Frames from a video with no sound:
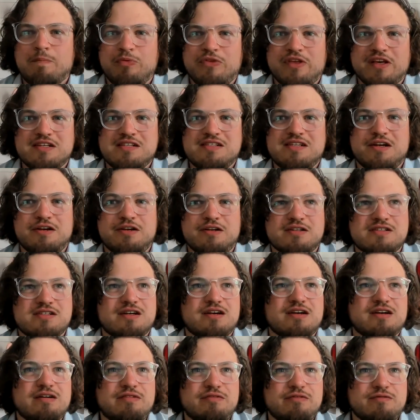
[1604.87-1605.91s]
As soon as
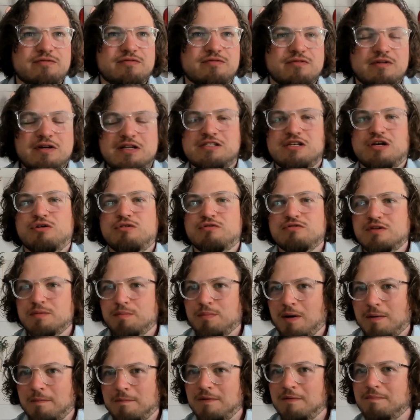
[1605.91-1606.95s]
I've resolved the
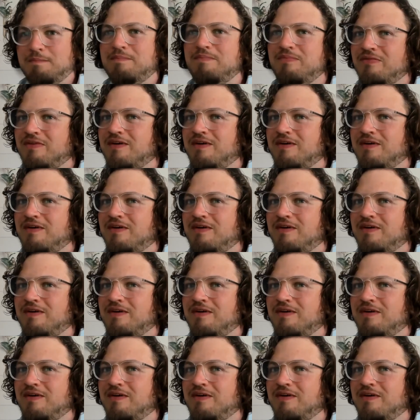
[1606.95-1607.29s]
problem,